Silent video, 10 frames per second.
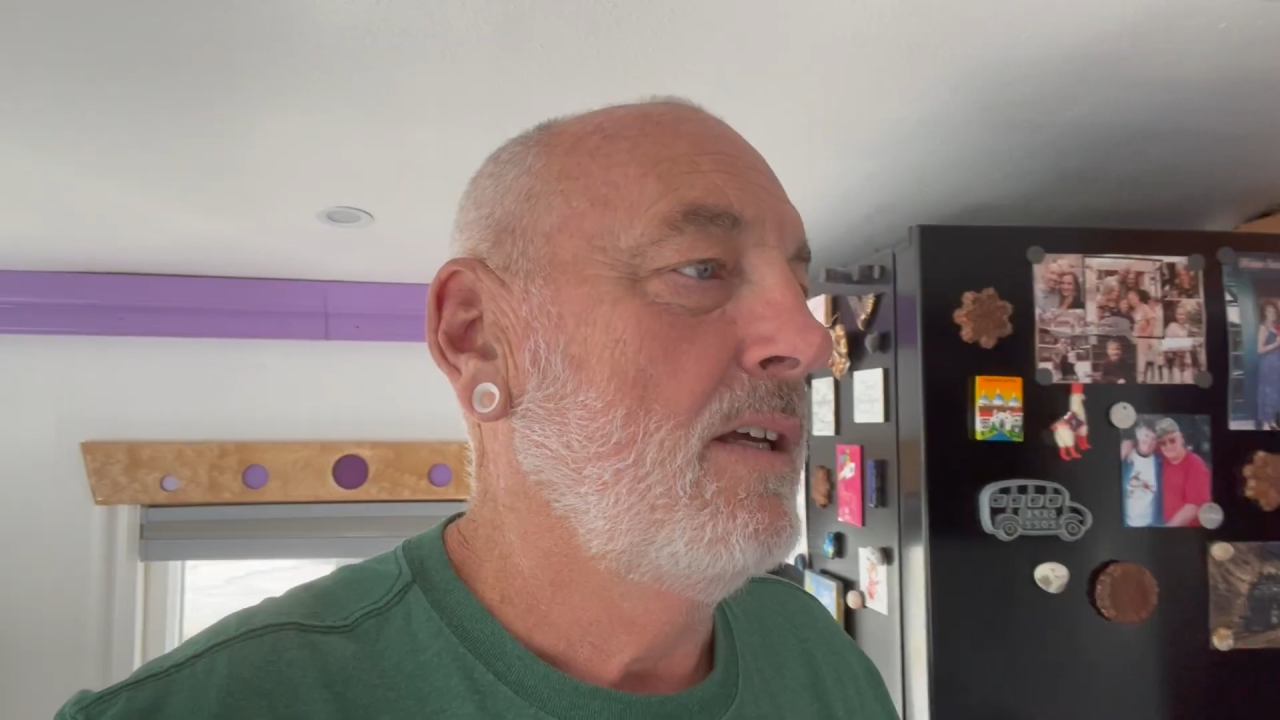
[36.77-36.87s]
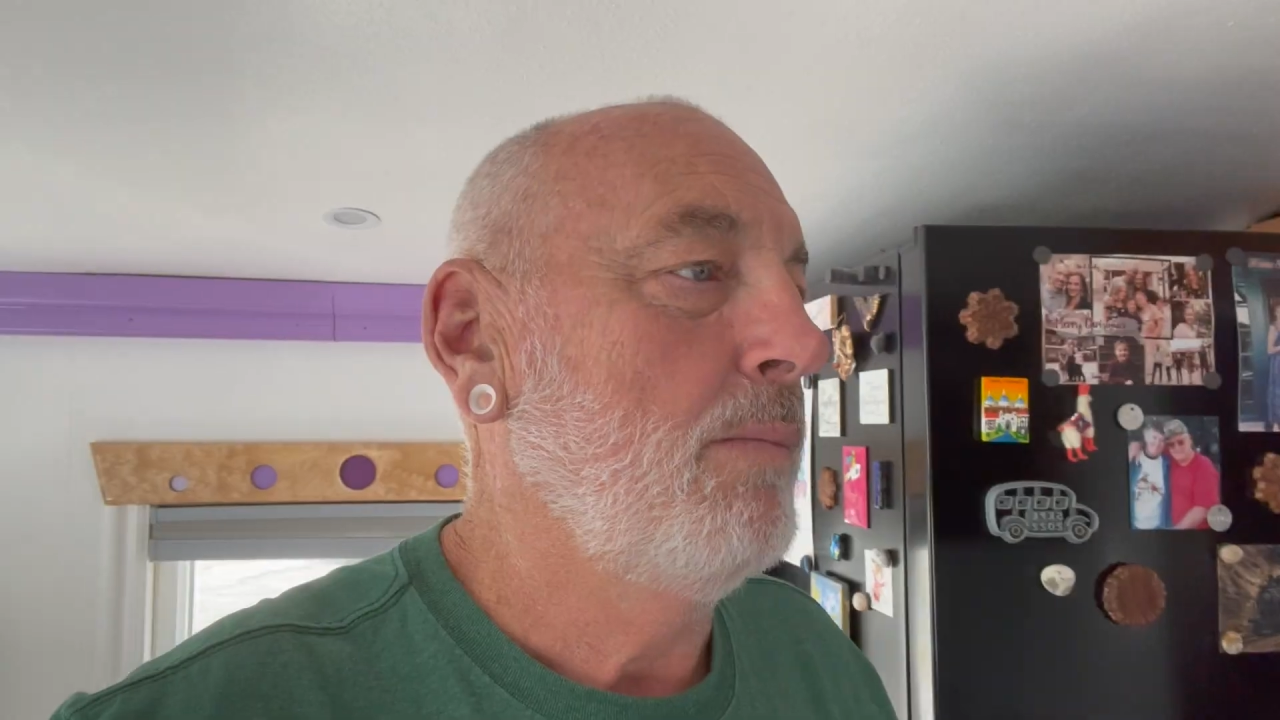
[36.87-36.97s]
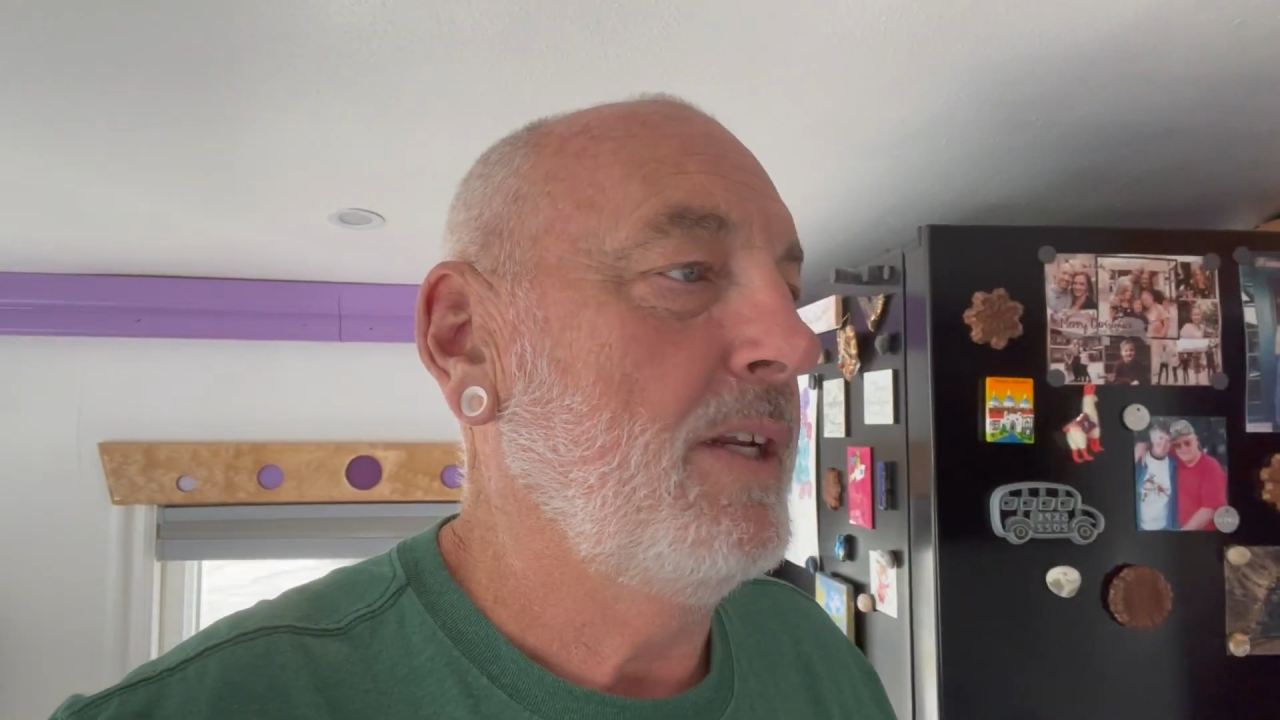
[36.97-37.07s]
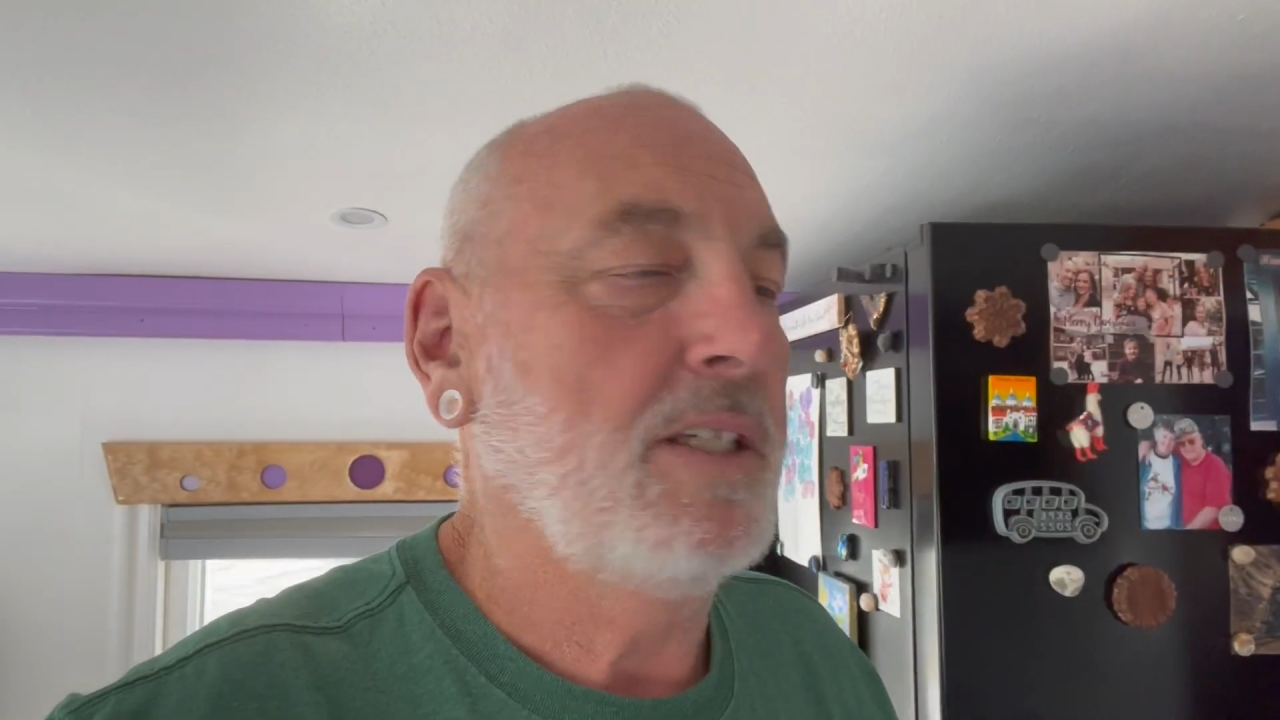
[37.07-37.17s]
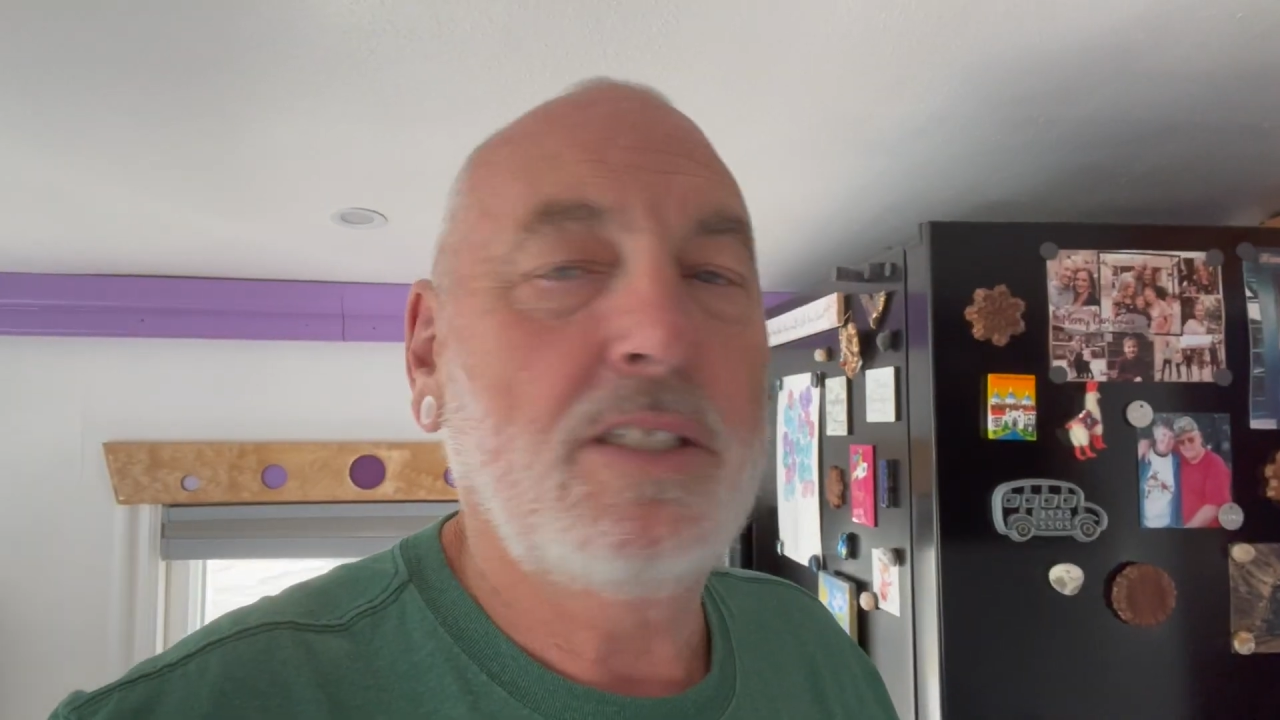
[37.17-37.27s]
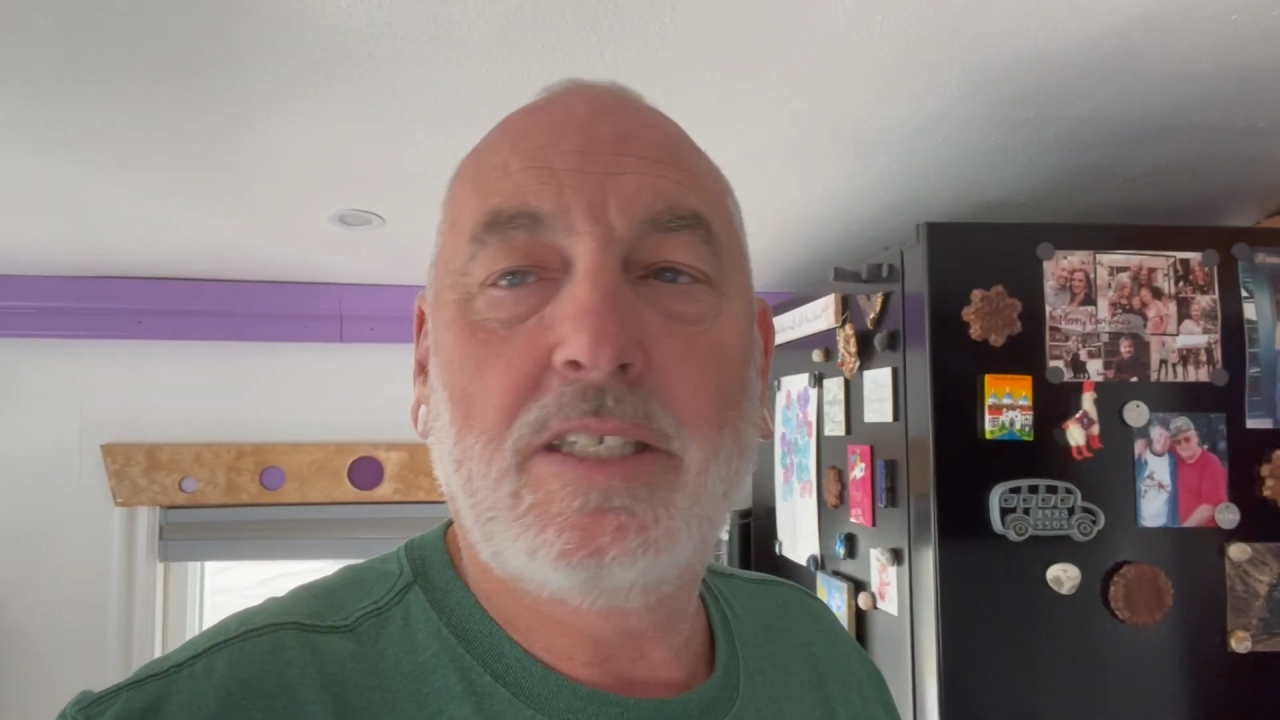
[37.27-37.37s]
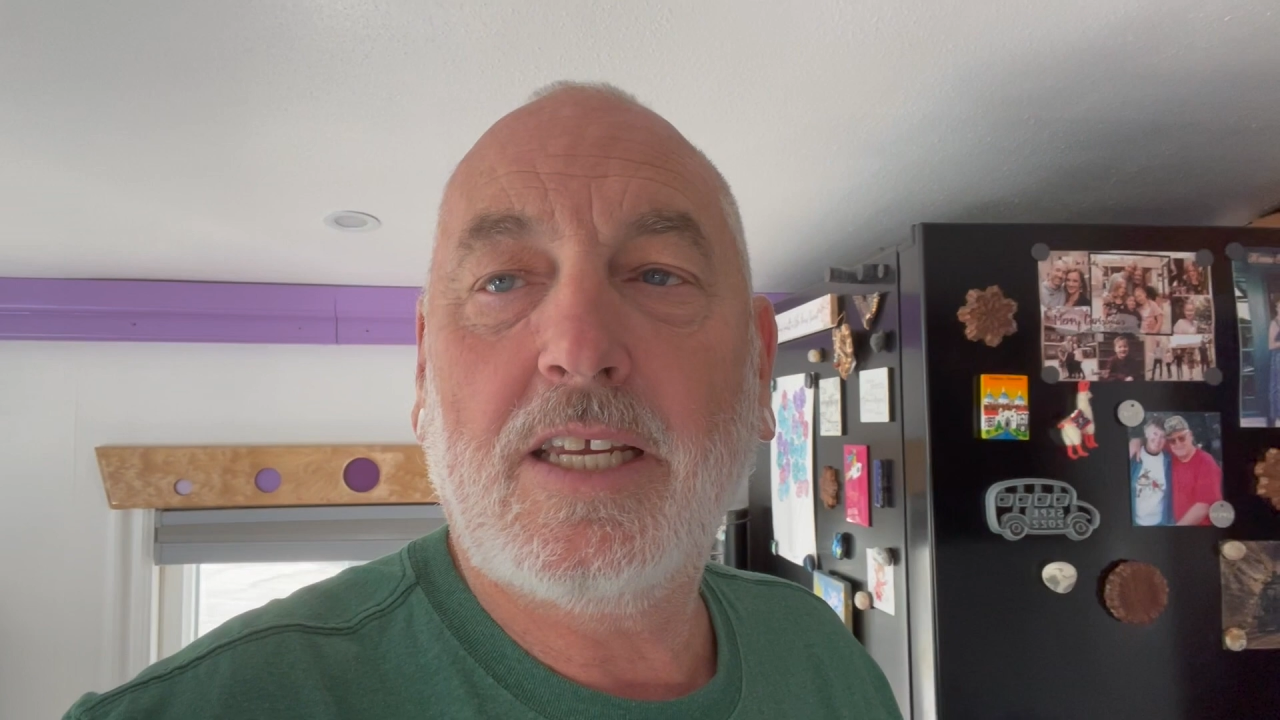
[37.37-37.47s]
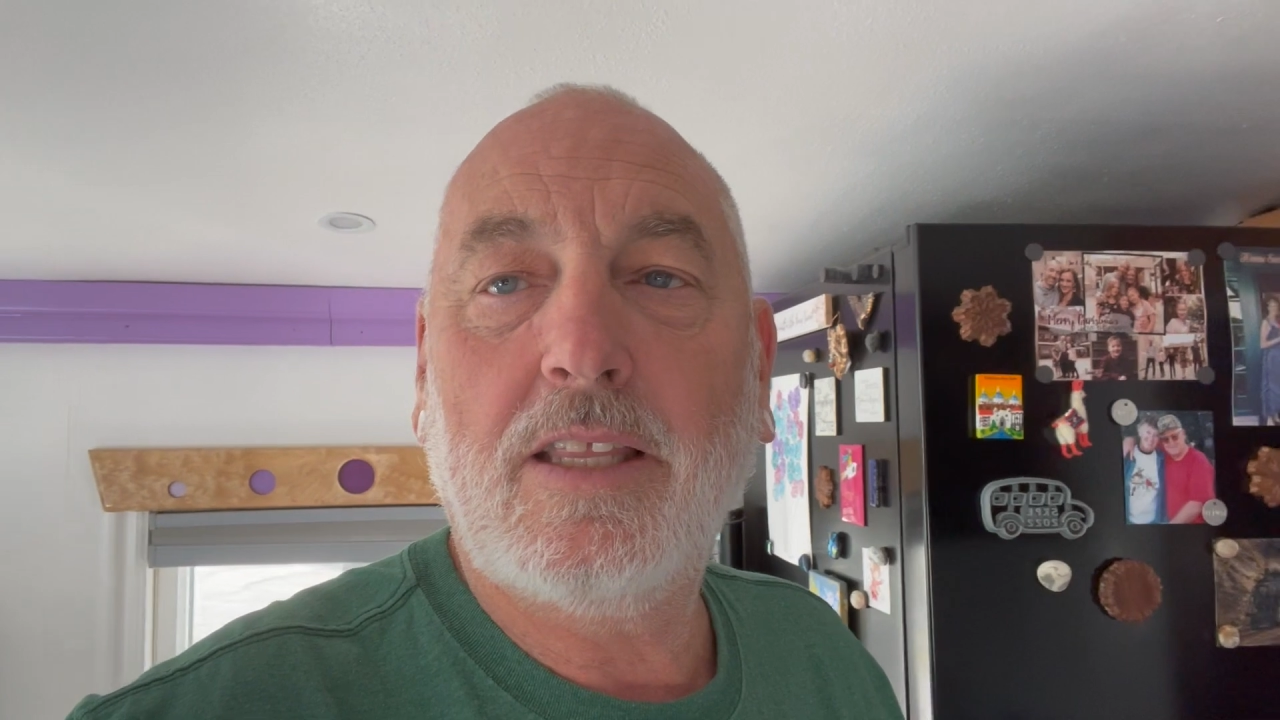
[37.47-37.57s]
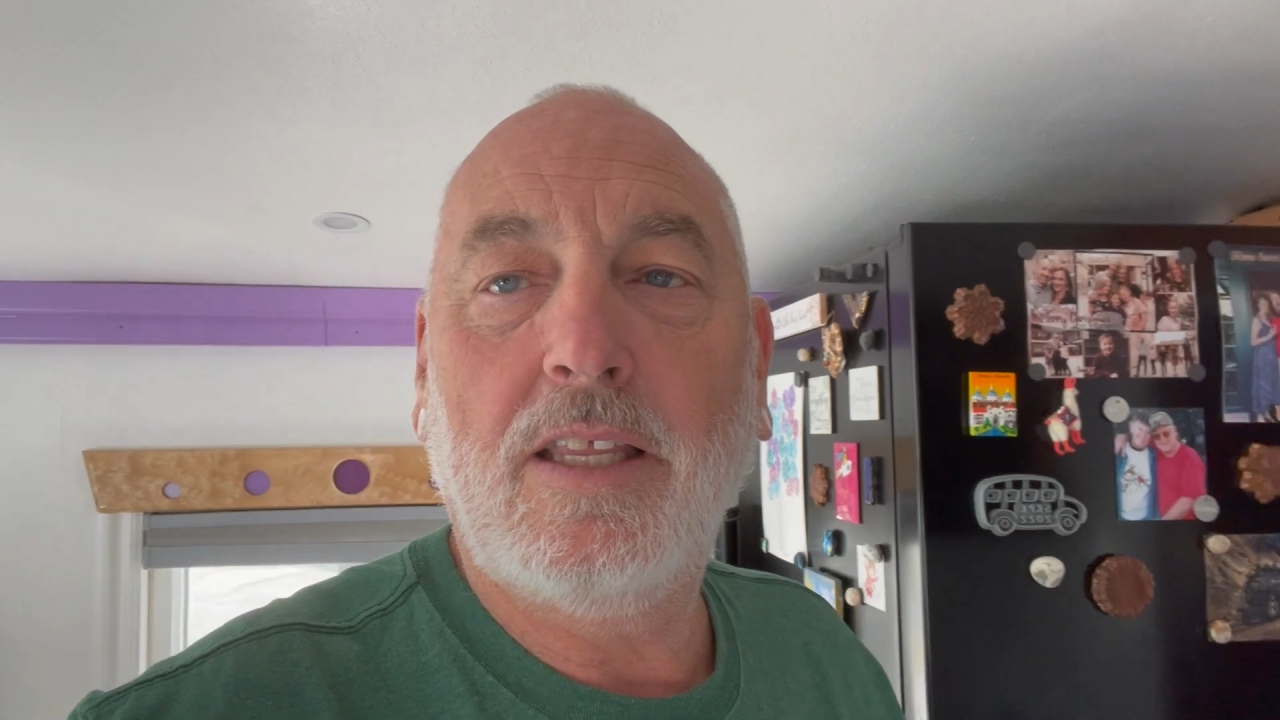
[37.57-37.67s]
going to stick